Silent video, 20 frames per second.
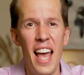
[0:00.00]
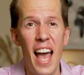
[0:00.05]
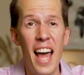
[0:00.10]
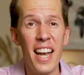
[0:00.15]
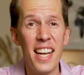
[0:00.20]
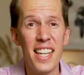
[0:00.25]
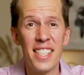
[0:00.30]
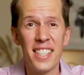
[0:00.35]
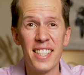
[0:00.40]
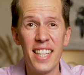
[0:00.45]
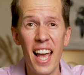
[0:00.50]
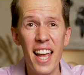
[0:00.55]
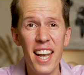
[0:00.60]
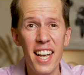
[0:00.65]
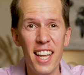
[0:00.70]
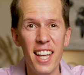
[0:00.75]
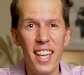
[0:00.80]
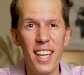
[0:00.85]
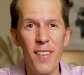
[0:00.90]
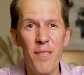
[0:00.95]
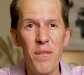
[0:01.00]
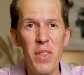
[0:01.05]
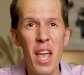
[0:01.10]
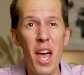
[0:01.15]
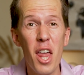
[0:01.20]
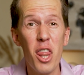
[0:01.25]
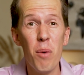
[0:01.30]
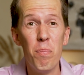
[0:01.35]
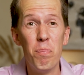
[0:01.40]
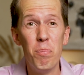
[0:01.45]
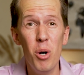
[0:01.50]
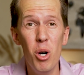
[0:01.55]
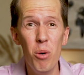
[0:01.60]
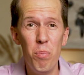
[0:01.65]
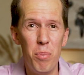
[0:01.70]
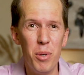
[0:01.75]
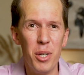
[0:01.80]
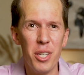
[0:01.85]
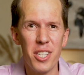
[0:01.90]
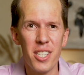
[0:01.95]
understanding the
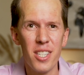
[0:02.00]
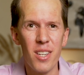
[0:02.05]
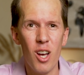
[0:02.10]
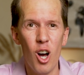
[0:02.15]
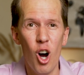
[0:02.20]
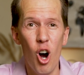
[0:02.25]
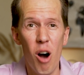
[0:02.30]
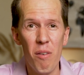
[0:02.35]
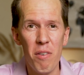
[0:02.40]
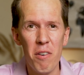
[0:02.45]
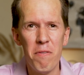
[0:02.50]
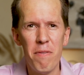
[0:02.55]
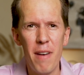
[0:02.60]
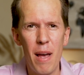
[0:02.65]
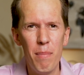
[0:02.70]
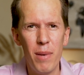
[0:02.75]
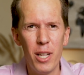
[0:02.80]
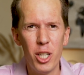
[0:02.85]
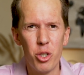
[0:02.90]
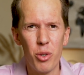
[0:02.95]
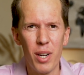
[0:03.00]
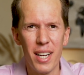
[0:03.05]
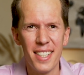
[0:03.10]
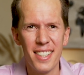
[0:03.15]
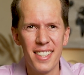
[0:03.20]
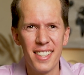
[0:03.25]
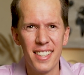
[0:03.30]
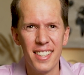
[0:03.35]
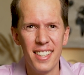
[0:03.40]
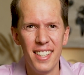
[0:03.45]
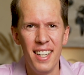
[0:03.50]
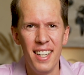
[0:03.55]
purpose of a family trust.